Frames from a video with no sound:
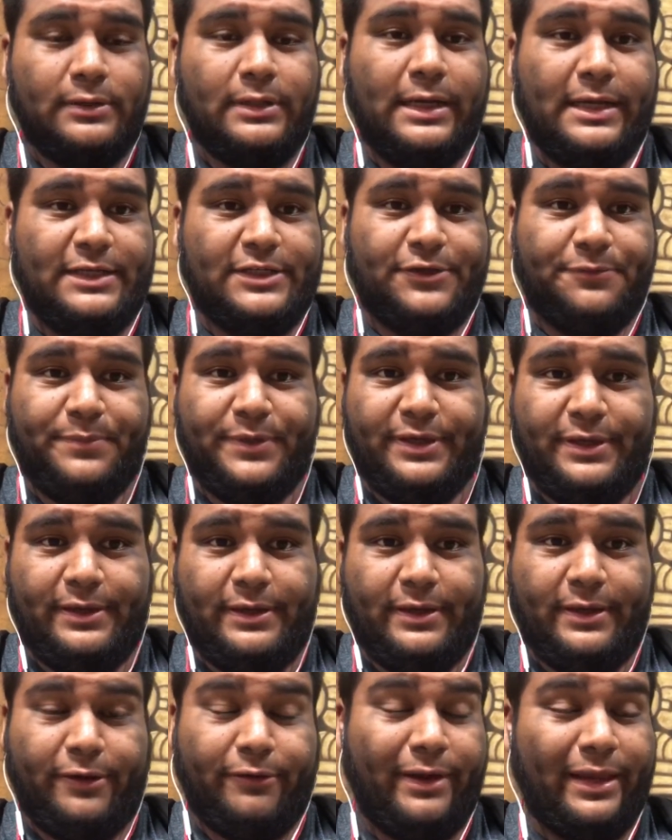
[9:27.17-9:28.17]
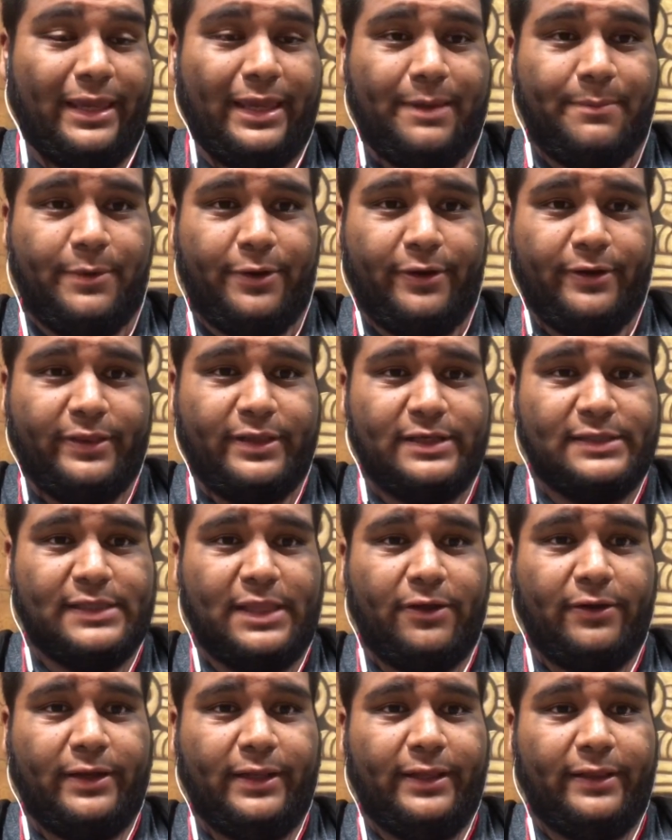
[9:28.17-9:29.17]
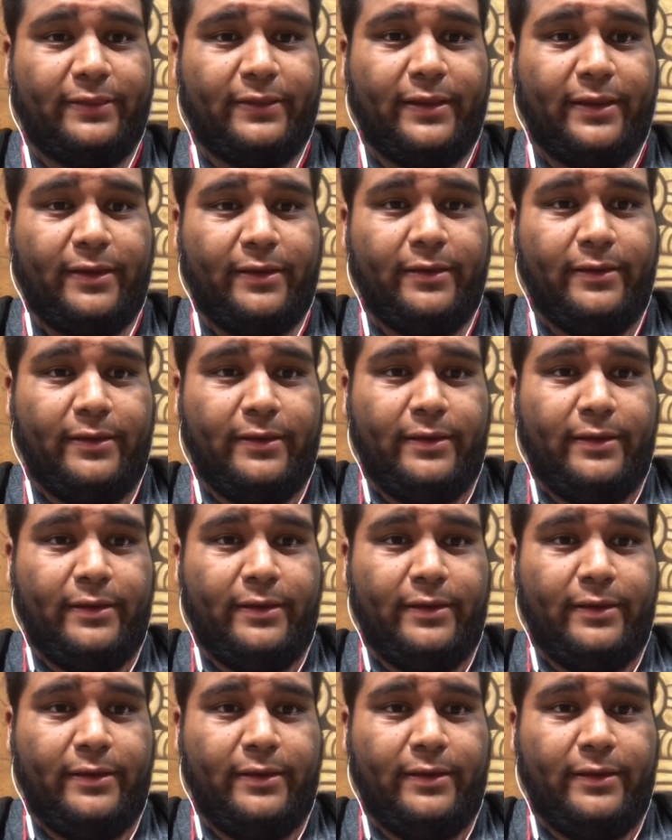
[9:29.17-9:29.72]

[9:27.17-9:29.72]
It should be a great game here at the Estadio Caliente.